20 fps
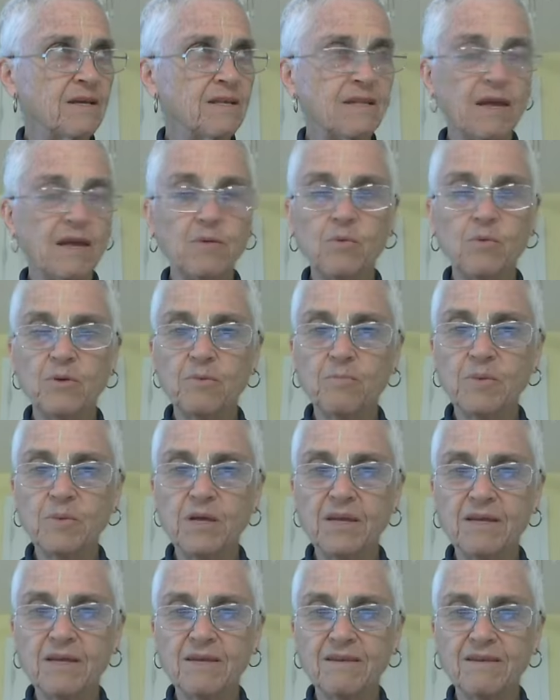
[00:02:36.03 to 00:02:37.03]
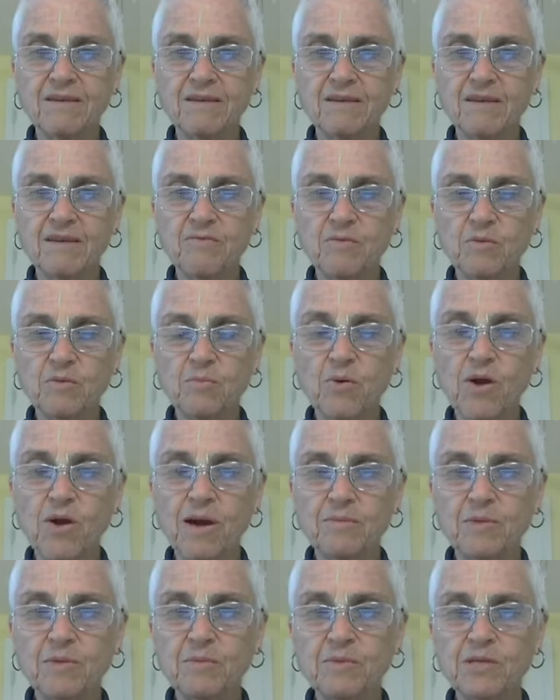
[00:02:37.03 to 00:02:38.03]
they wouldn't be giving
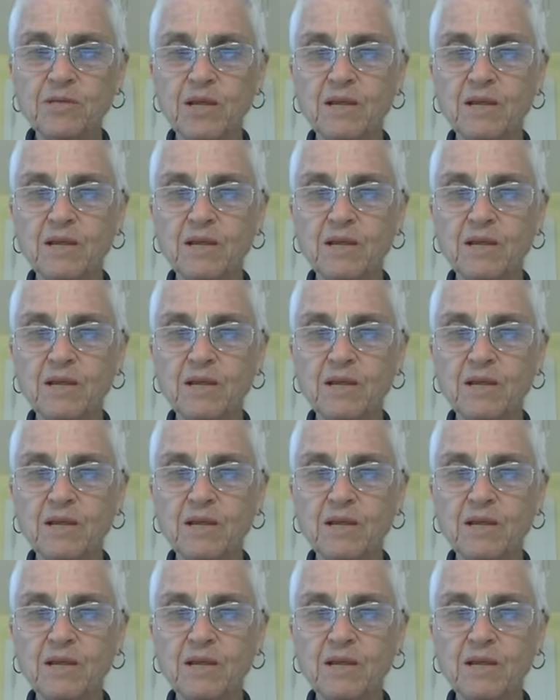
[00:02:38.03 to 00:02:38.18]
problems